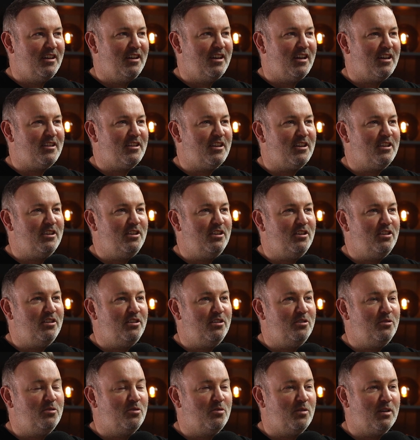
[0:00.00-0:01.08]
And then
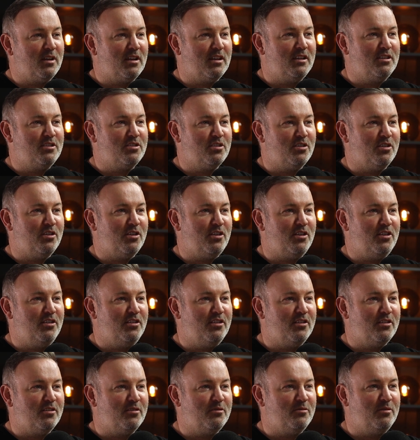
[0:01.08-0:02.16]
you quickly
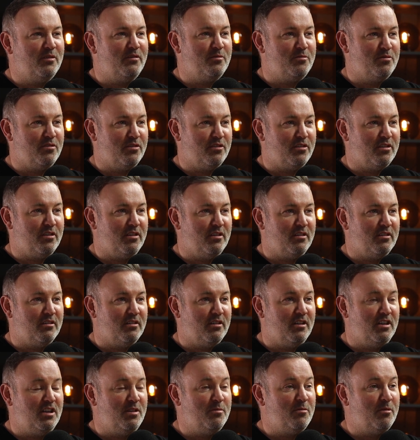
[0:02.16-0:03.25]
joined with your brother,
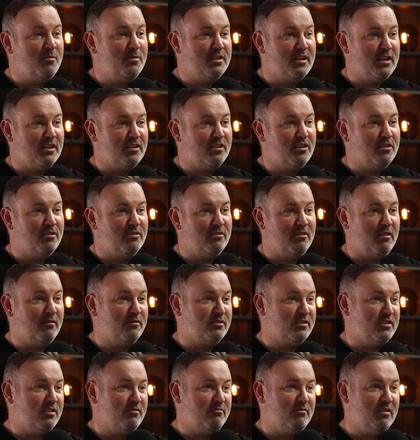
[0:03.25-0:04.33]
and your mum and dad got
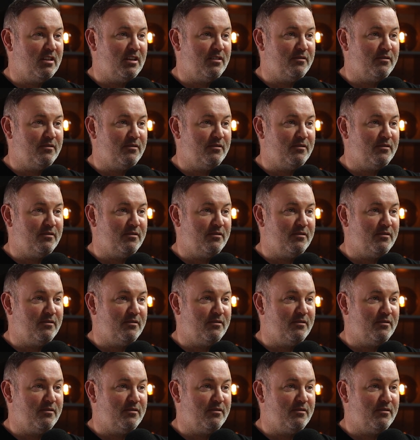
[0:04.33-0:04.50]
obviously really